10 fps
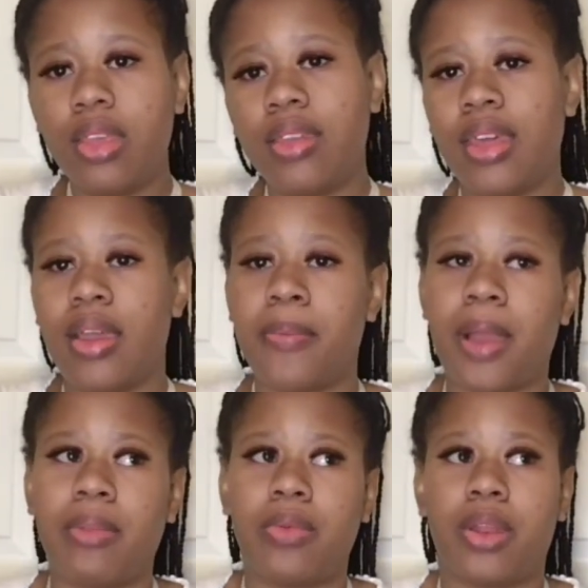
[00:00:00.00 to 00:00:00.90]
that I
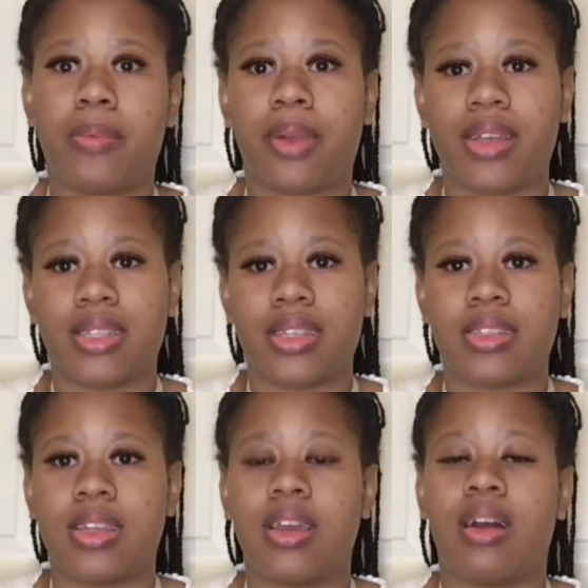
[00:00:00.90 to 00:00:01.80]
probably would have
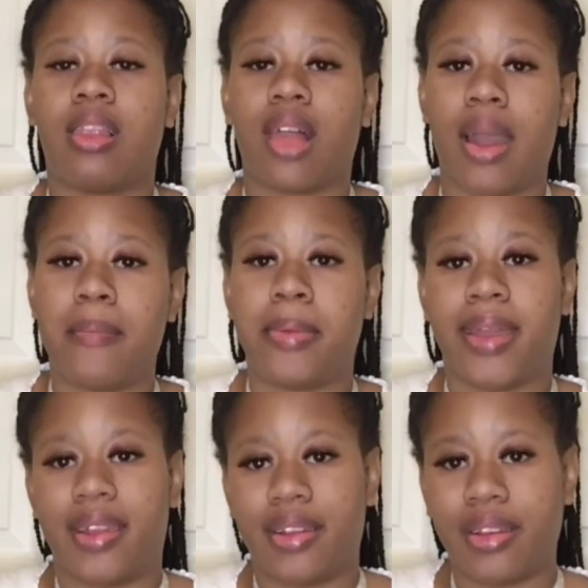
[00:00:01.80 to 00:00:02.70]
processed it a lot
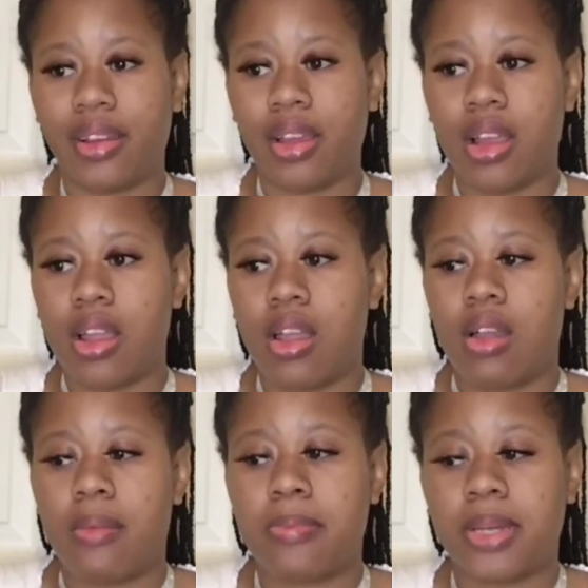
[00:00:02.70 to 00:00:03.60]
better.
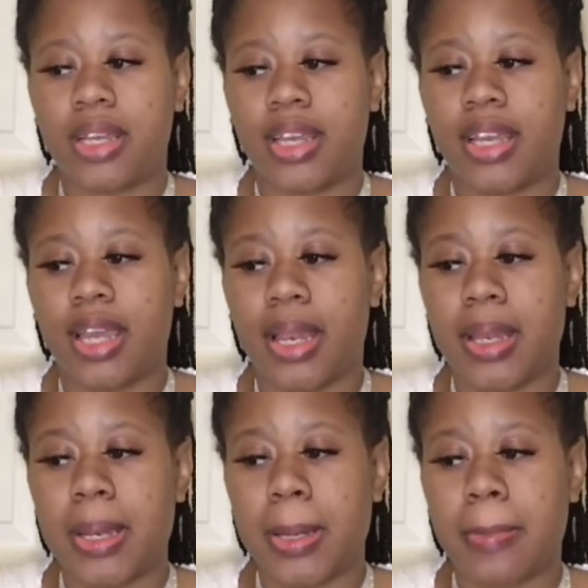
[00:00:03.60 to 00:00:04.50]
But
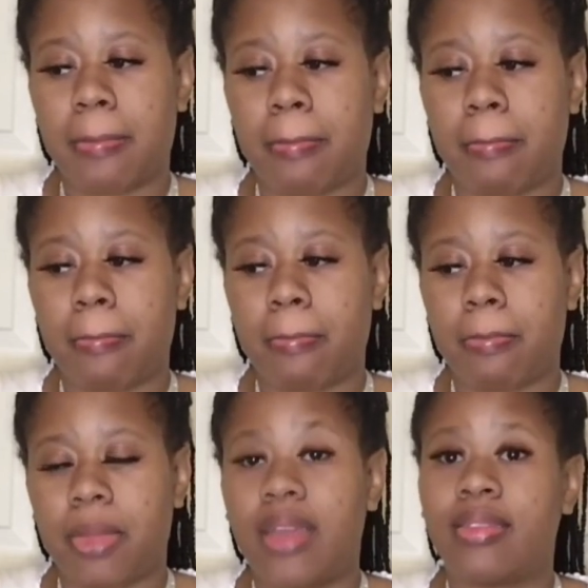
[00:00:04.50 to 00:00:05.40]

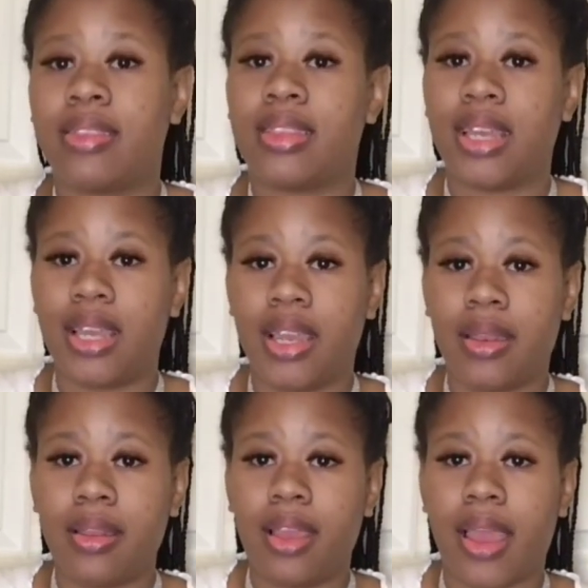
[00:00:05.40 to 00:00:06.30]

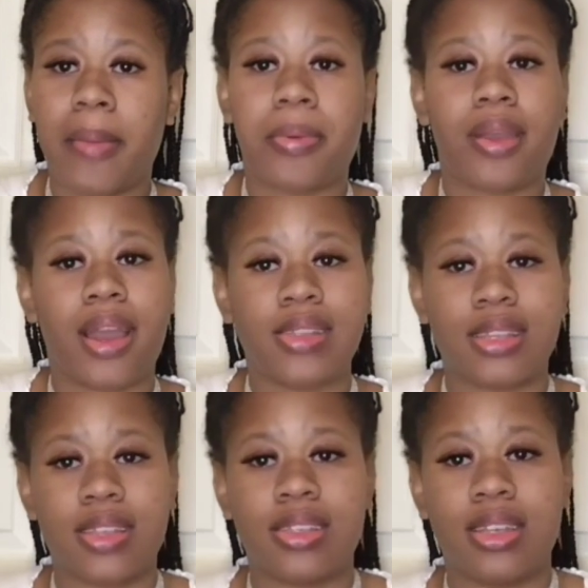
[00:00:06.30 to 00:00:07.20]
then, and
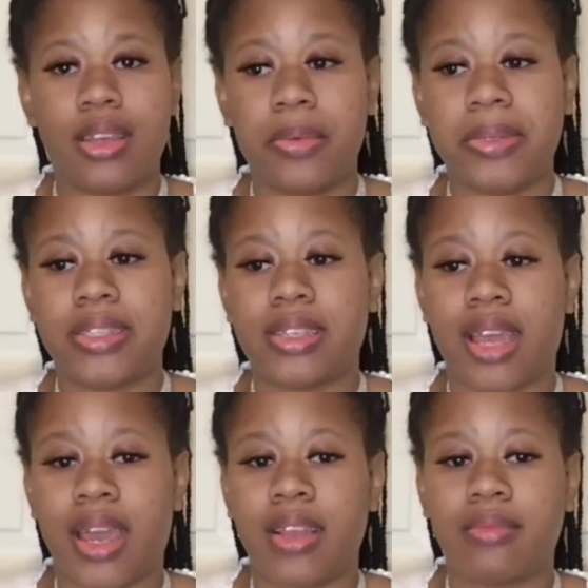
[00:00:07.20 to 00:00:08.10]
processing it was
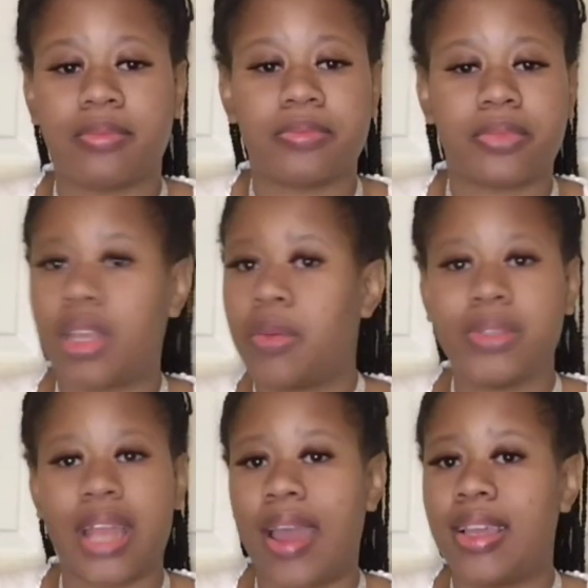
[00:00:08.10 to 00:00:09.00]
not
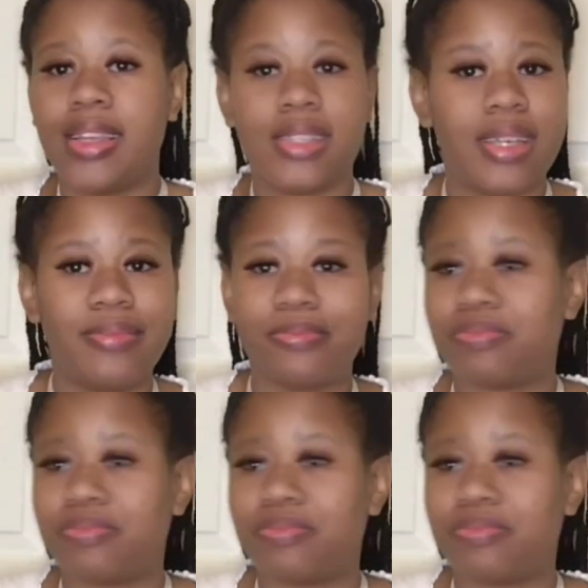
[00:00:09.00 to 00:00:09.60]
easy.